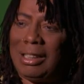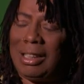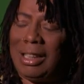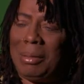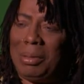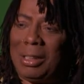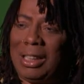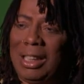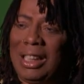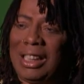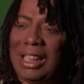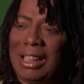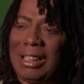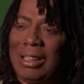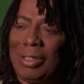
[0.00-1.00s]
say, let me see you
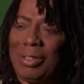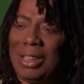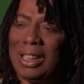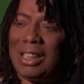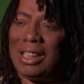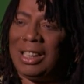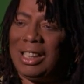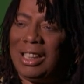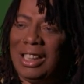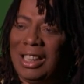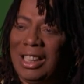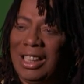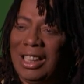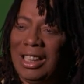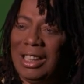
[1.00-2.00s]
lick that girl's face.
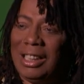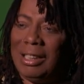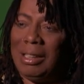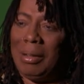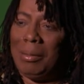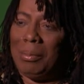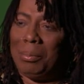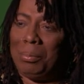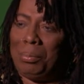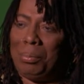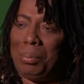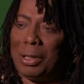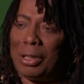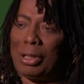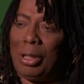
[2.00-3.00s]

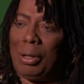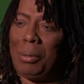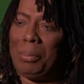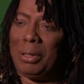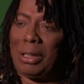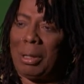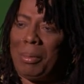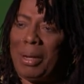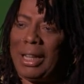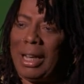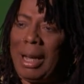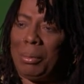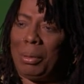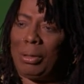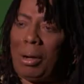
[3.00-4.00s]
But the girl would be somebody,
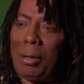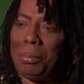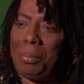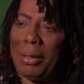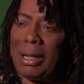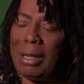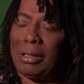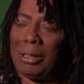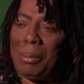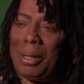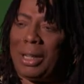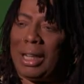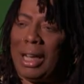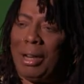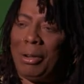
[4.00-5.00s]
I would always pick out
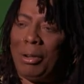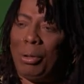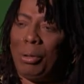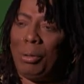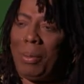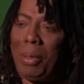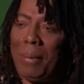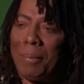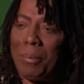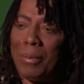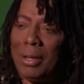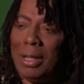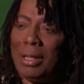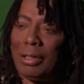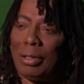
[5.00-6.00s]
somebody I knew,
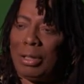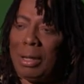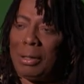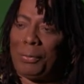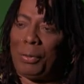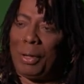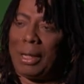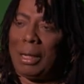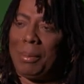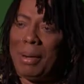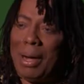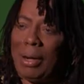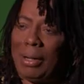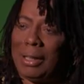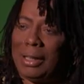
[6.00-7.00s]
so that would freak him
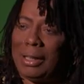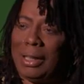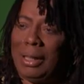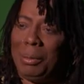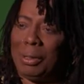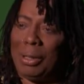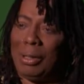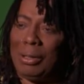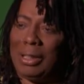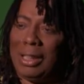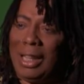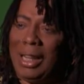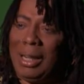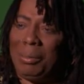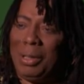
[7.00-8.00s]
out. And then he would go,
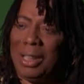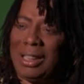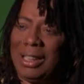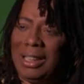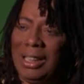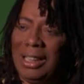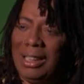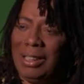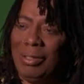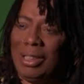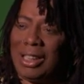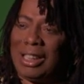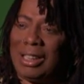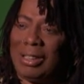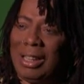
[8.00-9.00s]
damn, Rick could
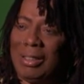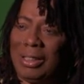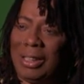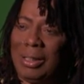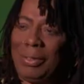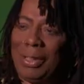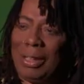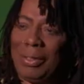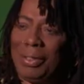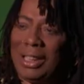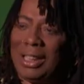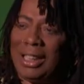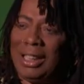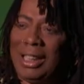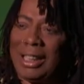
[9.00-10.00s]
grab a girl by the
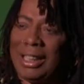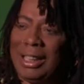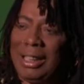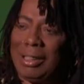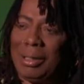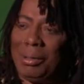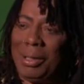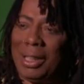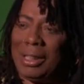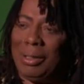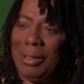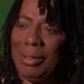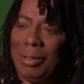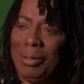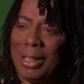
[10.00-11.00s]
face and lick it. He said, Rick
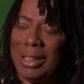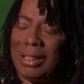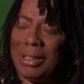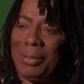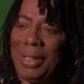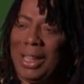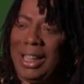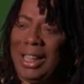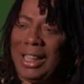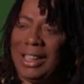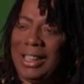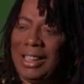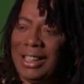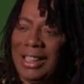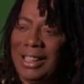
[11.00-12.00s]
is a
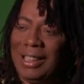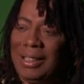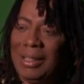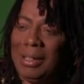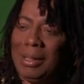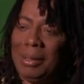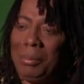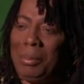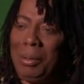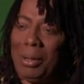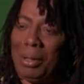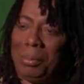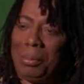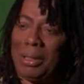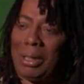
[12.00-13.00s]
man.
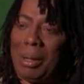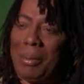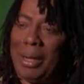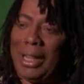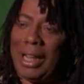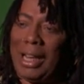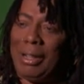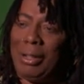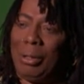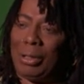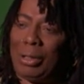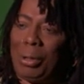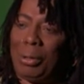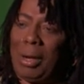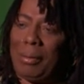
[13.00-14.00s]
Meanwhile, it would be somebody I knew,
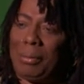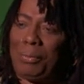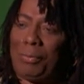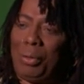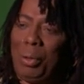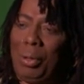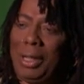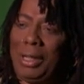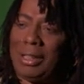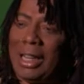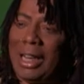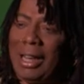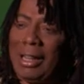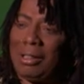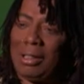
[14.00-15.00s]
so I would fool his
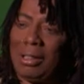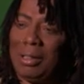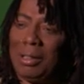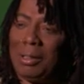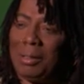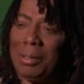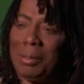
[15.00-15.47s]
ass.